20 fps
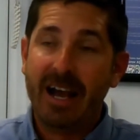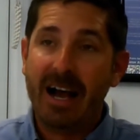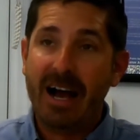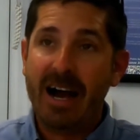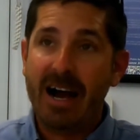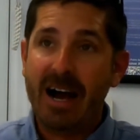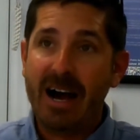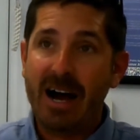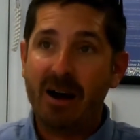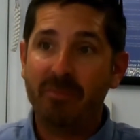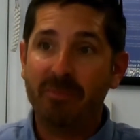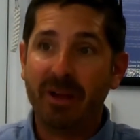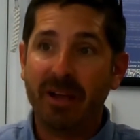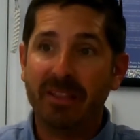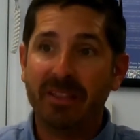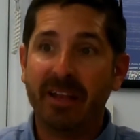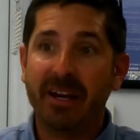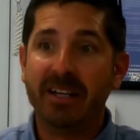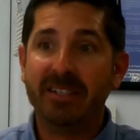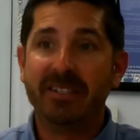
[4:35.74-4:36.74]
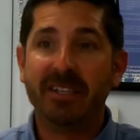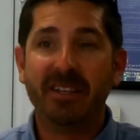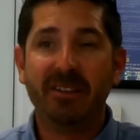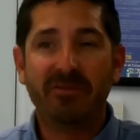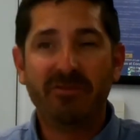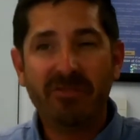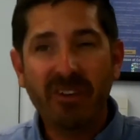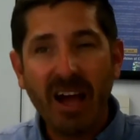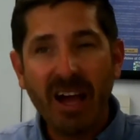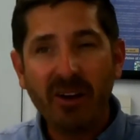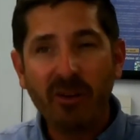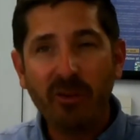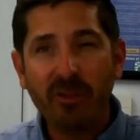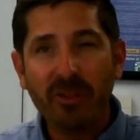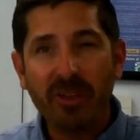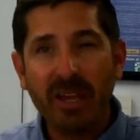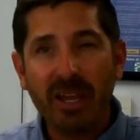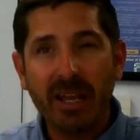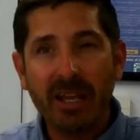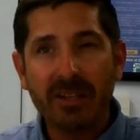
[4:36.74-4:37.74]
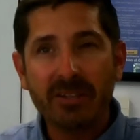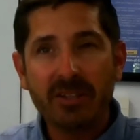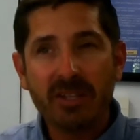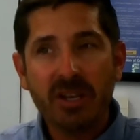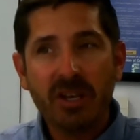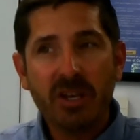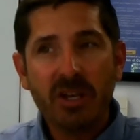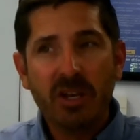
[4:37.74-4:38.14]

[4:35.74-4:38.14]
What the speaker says: And then I see the final thing is